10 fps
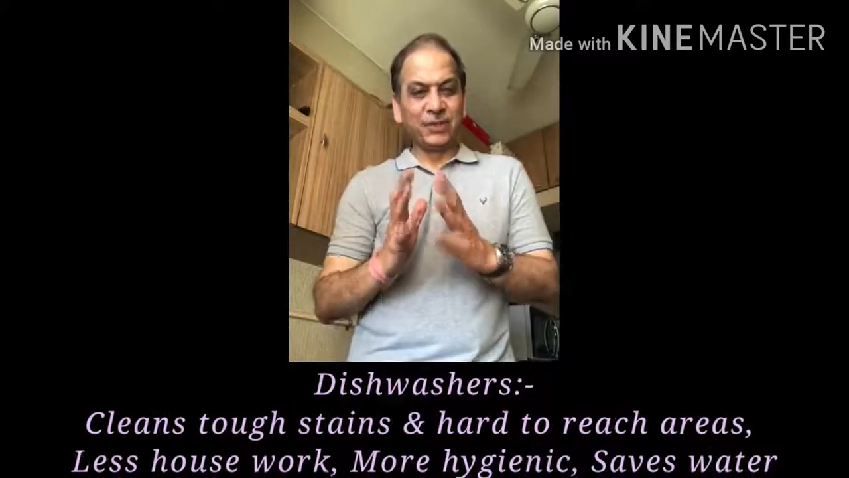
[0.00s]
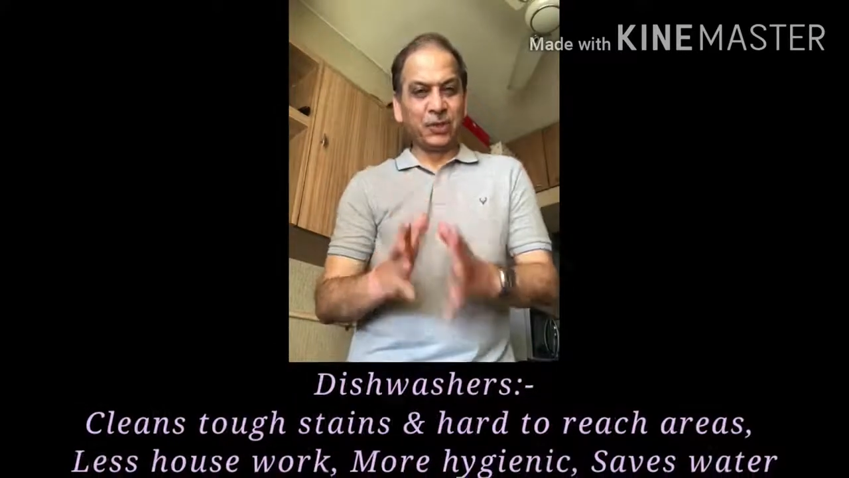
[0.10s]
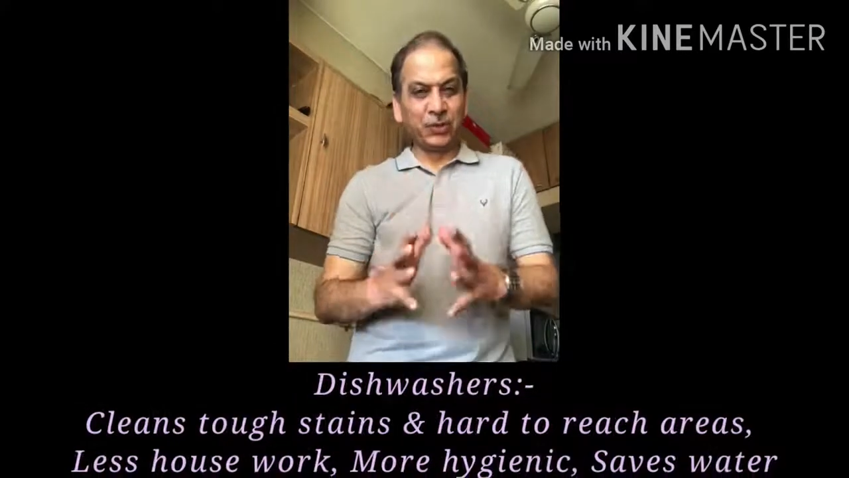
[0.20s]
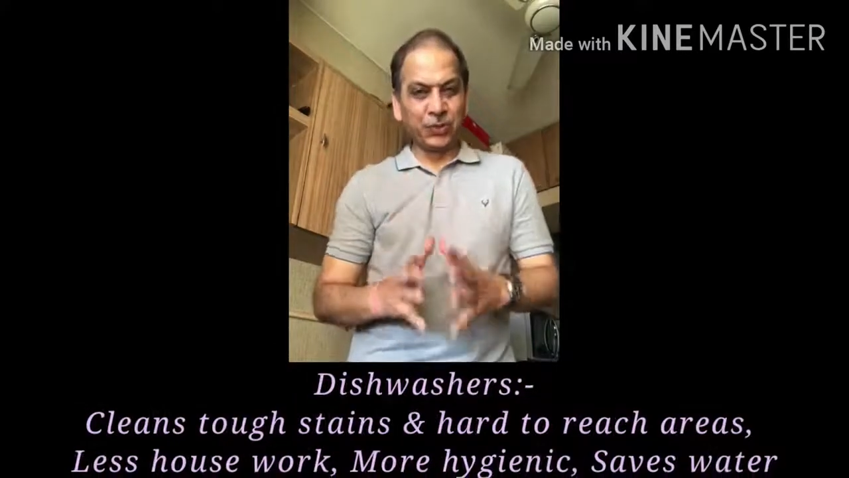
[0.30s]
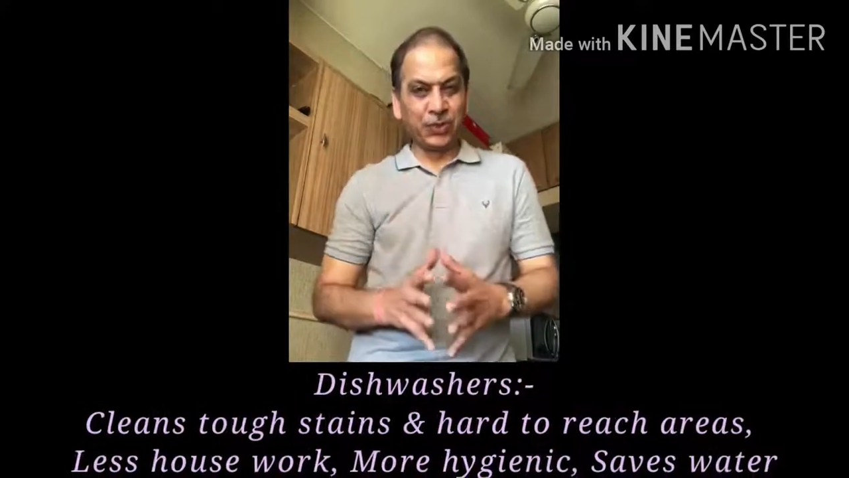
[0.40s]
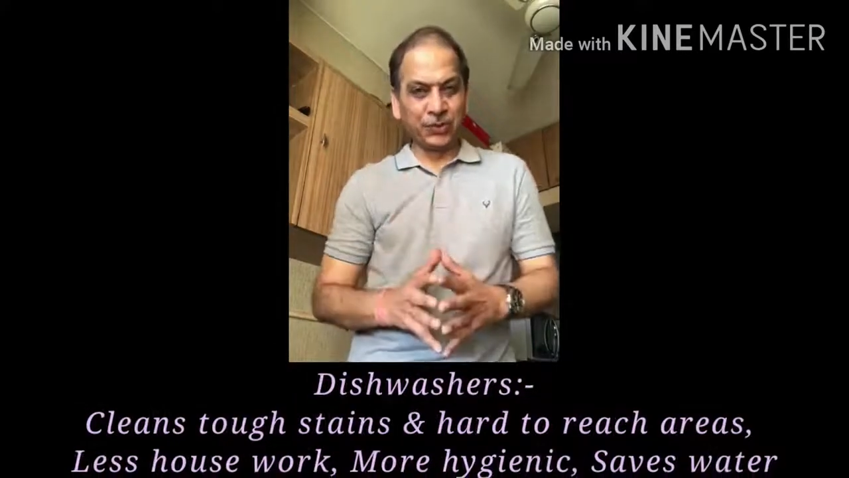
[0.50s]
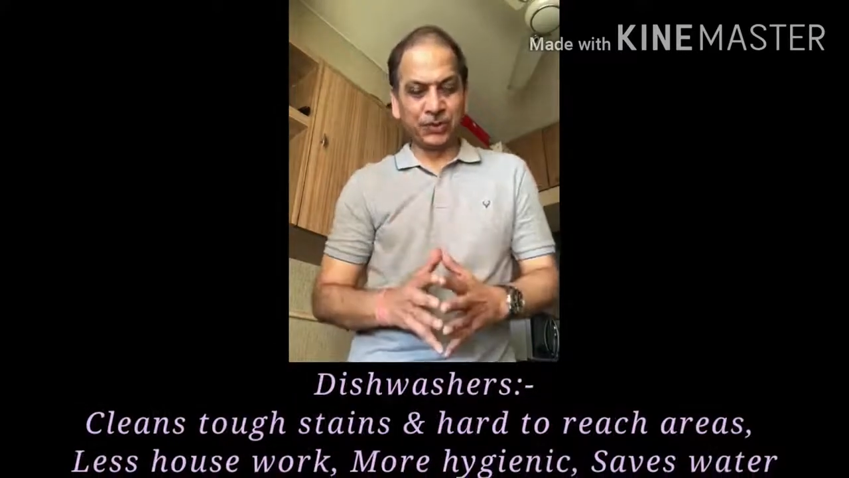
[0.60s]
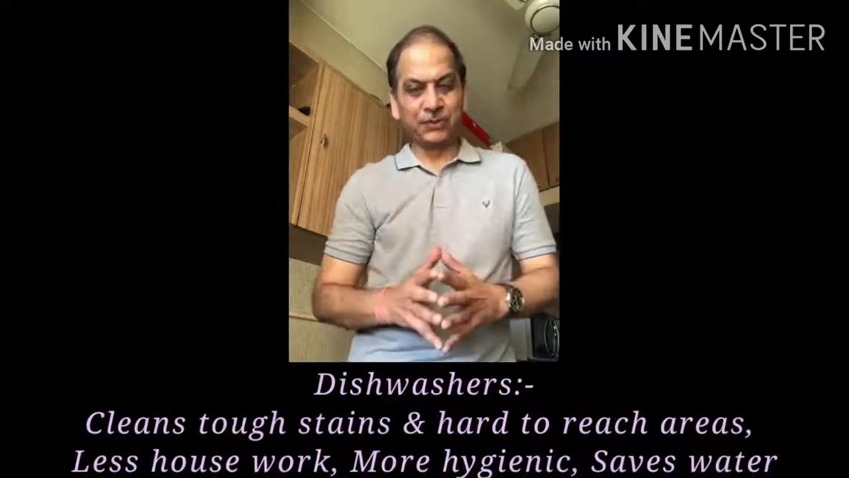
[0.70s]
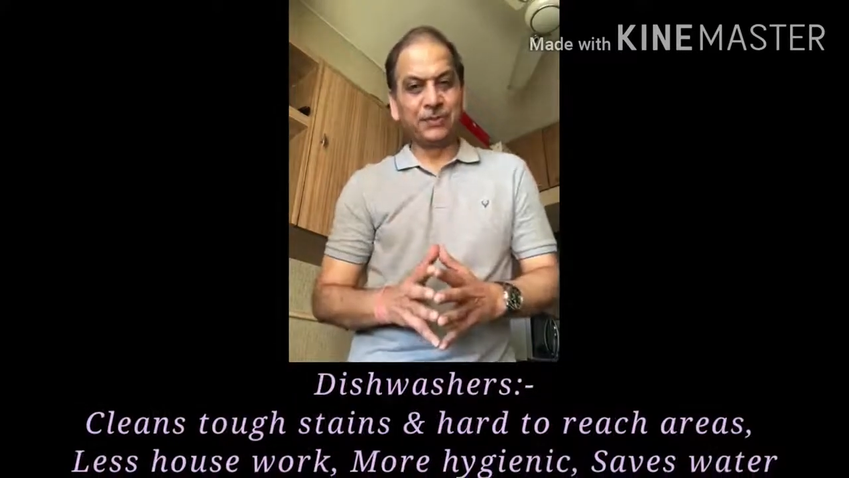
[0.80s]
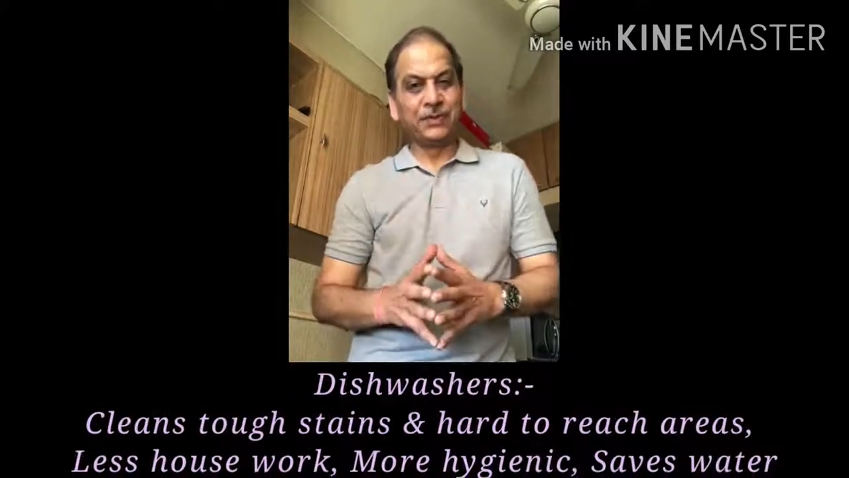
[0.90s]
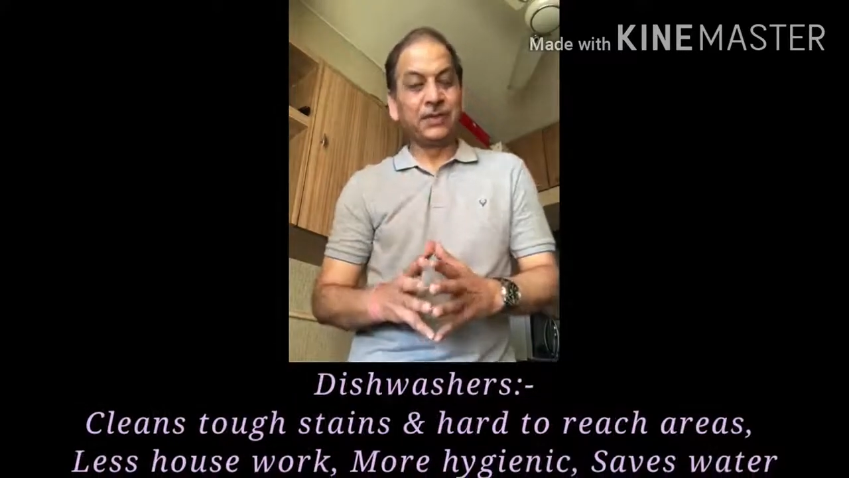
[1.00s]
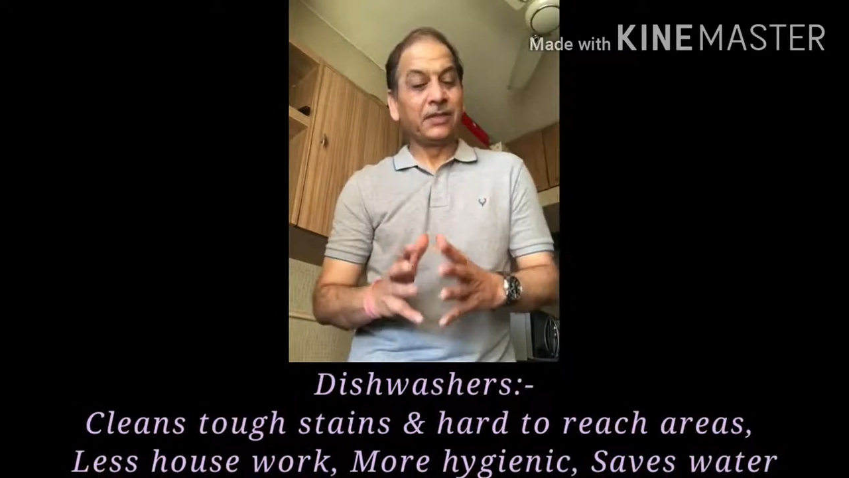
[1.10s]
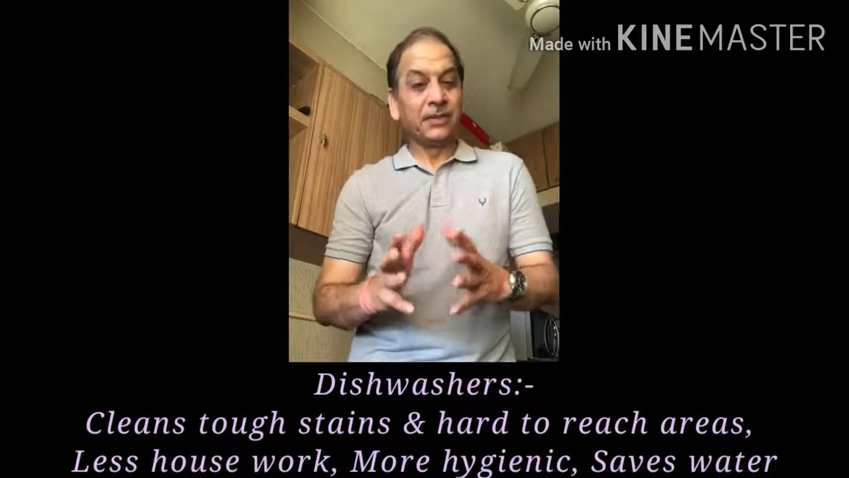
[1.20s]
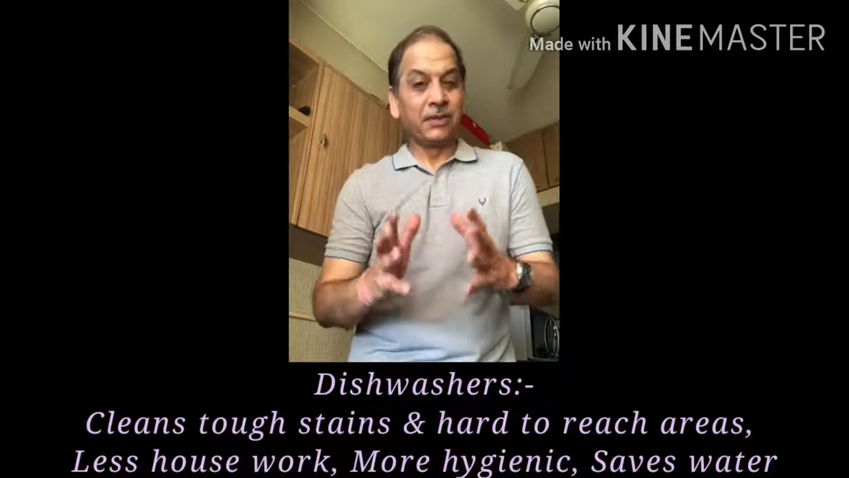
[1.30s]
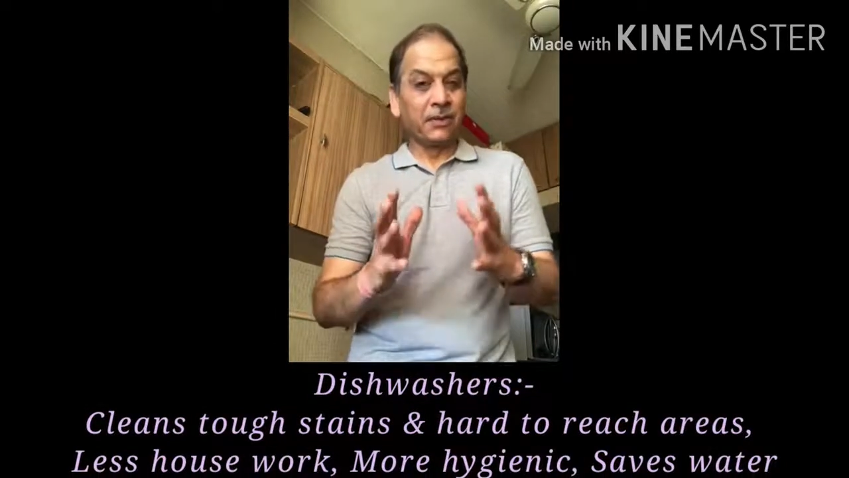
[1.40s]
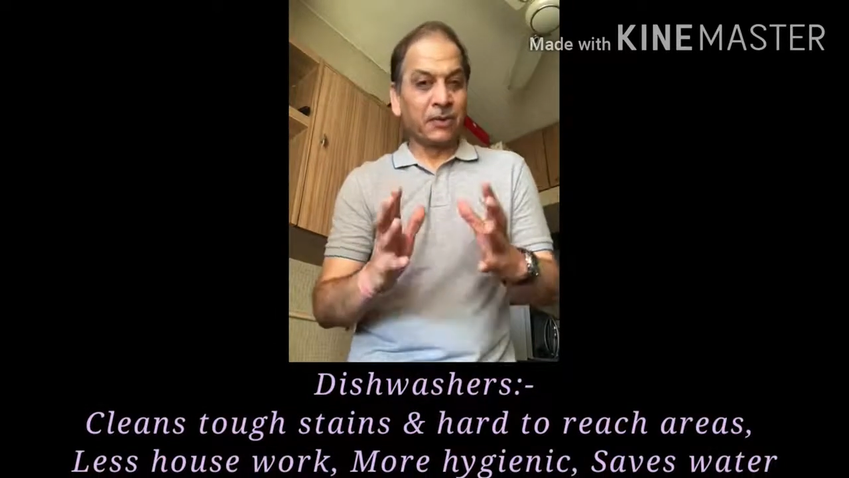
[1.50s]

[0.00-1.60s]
dishwasher, now